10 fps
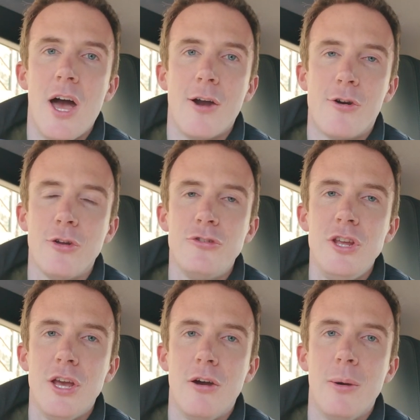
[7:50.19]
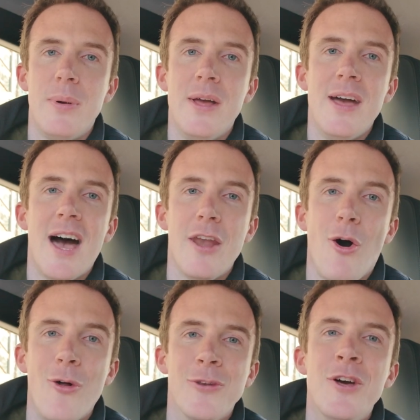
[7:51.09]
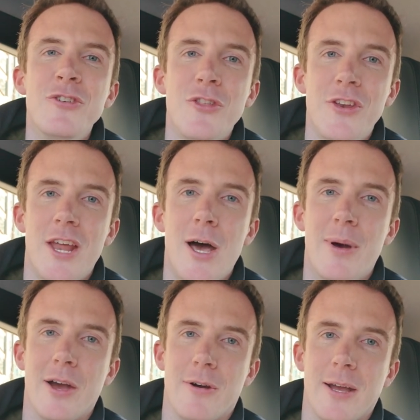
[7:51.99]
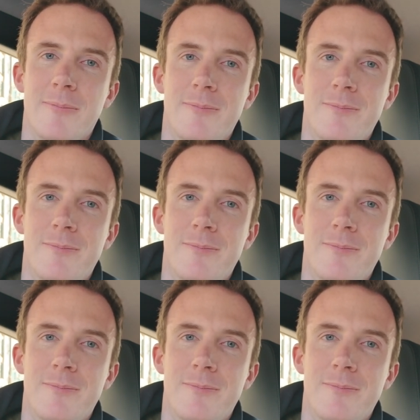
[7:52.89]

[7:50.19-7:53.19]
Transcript: across to Europe and on to the Nurburgring.